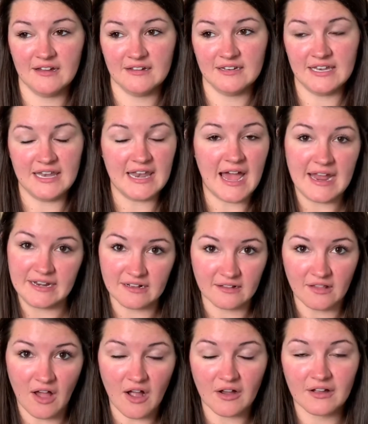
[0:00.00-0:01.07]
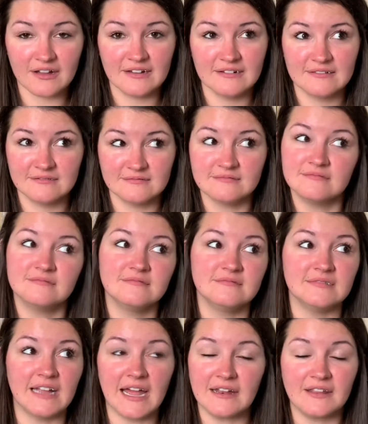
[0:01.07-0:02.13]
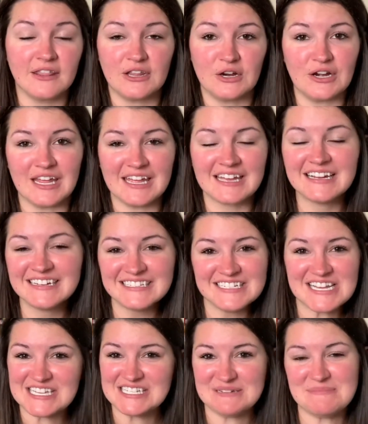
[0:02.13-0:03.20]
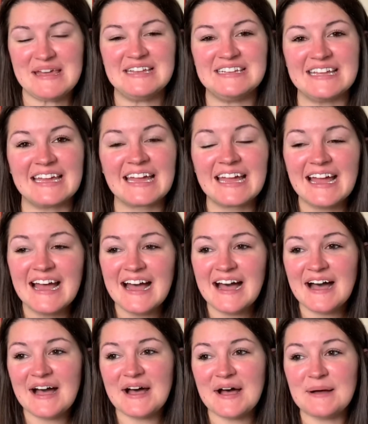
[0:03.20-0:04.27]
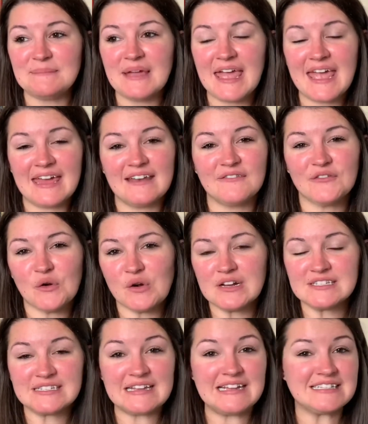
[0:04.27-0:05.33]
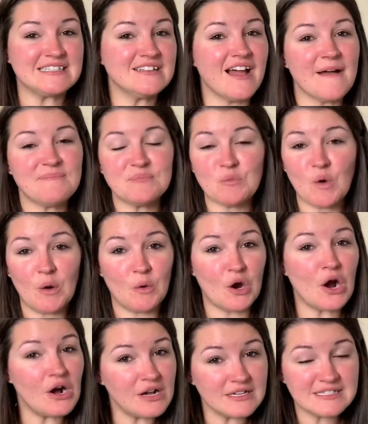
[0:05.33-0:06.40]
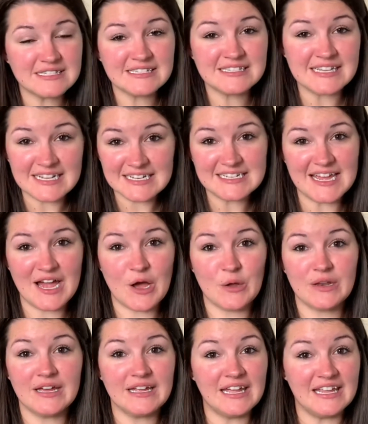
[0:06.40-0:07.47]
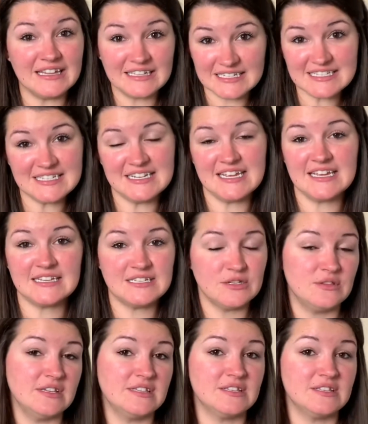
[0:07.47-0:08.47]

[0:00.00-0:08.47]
9 o'clock, 9:30, just depending. And of course, it's not where we're all sitting down and listening to these